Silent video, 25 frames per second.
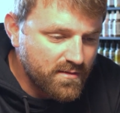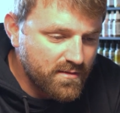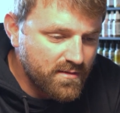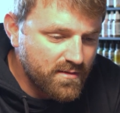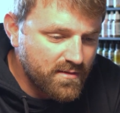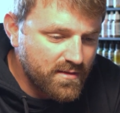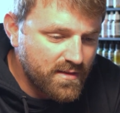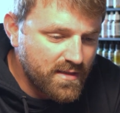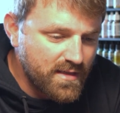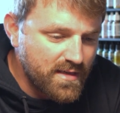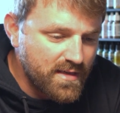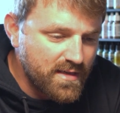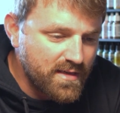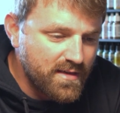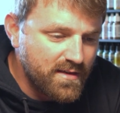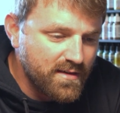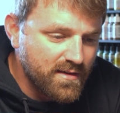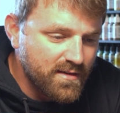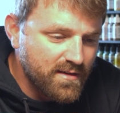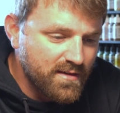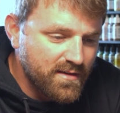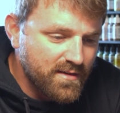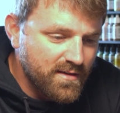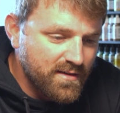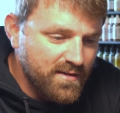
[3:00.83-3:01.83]
The
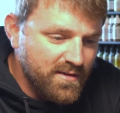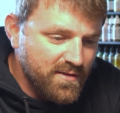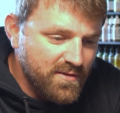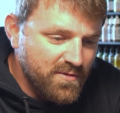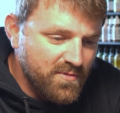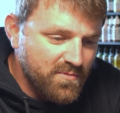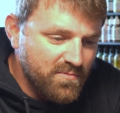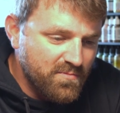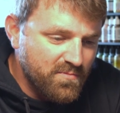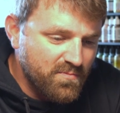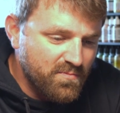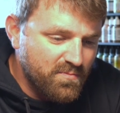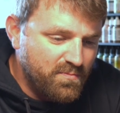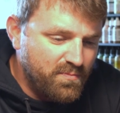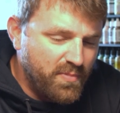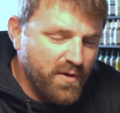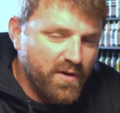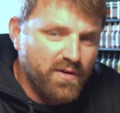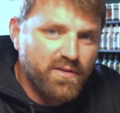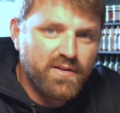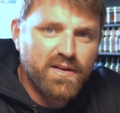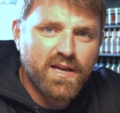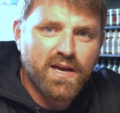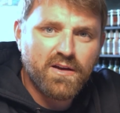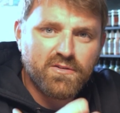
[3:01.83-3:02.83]

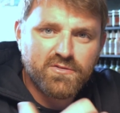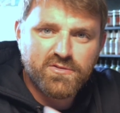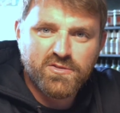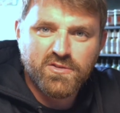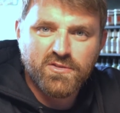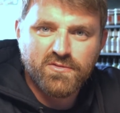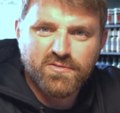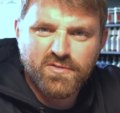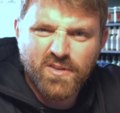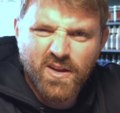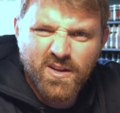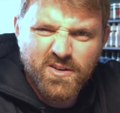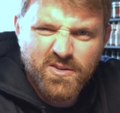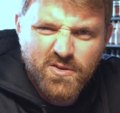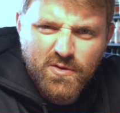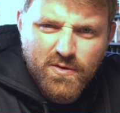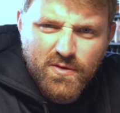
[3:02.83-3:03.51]
burnout of like